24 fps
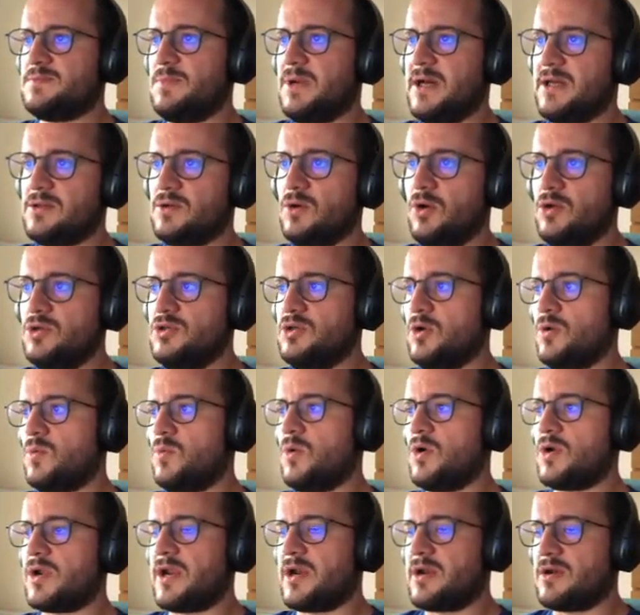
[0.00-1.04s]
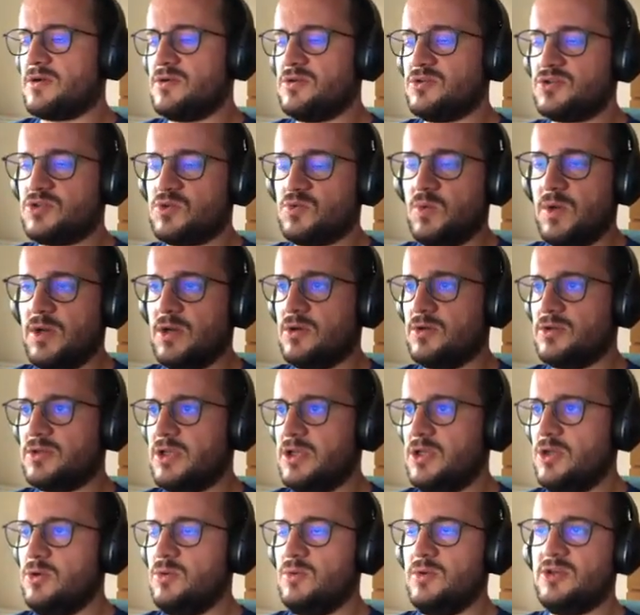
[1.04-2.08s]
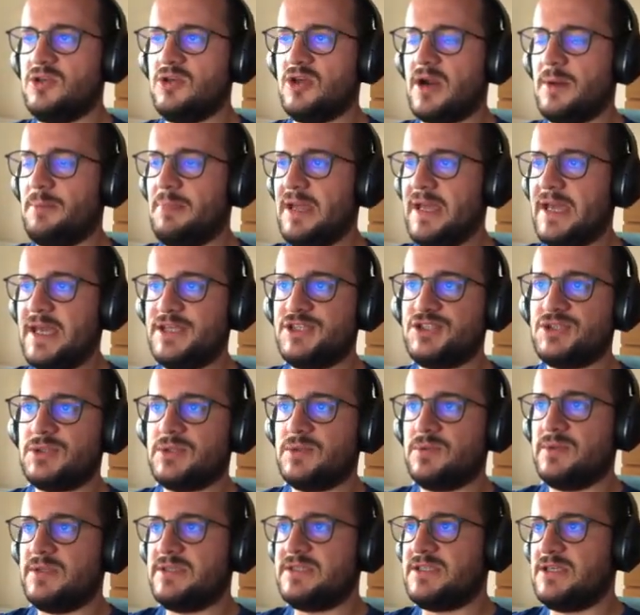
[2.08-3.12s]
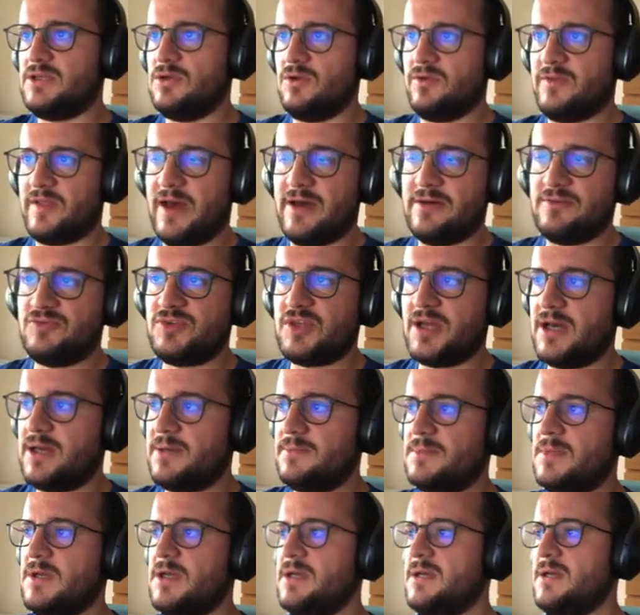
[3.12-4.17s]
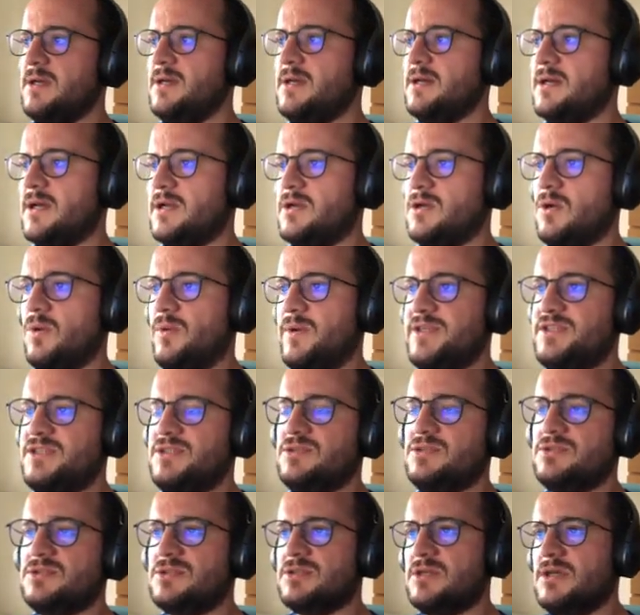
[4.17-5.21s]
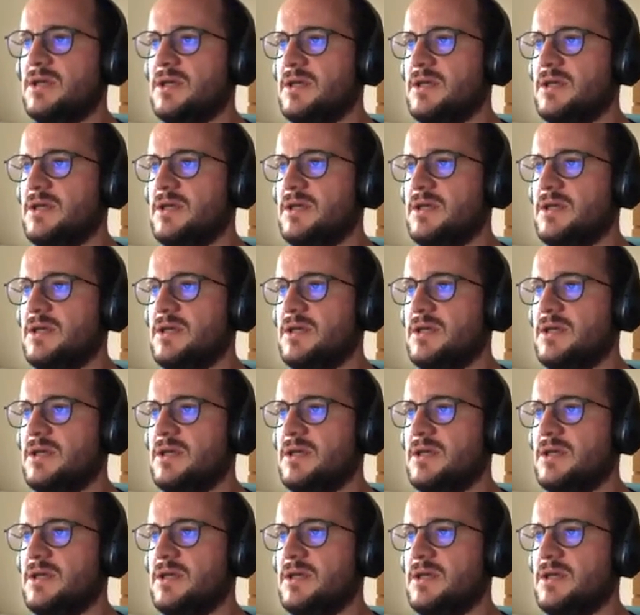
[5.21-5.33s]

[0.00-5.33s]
but all your worker nodes will continue with your application with zero downtime and no issues.